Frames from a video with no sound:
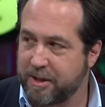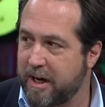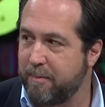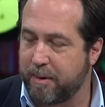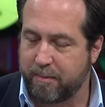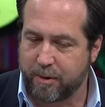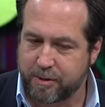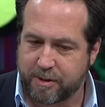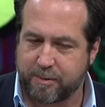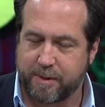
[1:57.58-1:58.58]
time, but
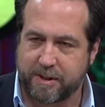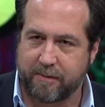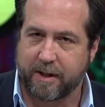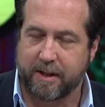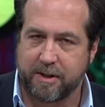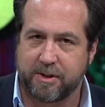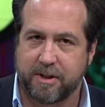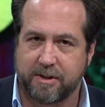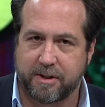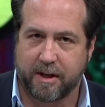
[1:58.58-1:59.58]
most specifically
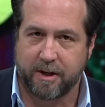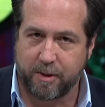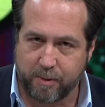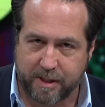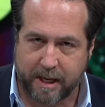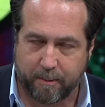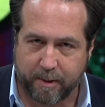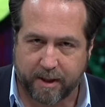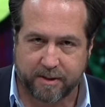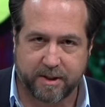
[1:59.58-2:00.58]
since uh, Newtown,
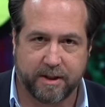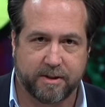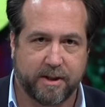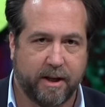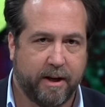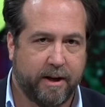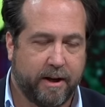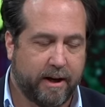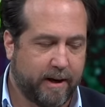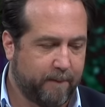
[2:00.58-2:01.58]
because he is the
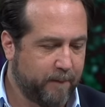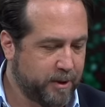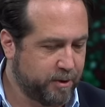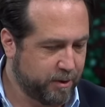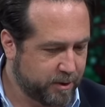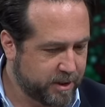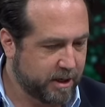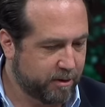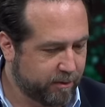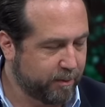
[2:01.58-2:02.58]
Um, junior
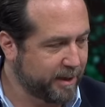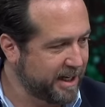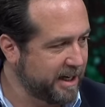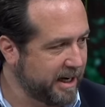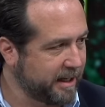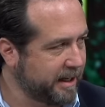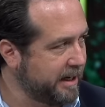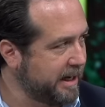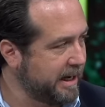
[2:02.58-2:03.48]
senator from Connecticut,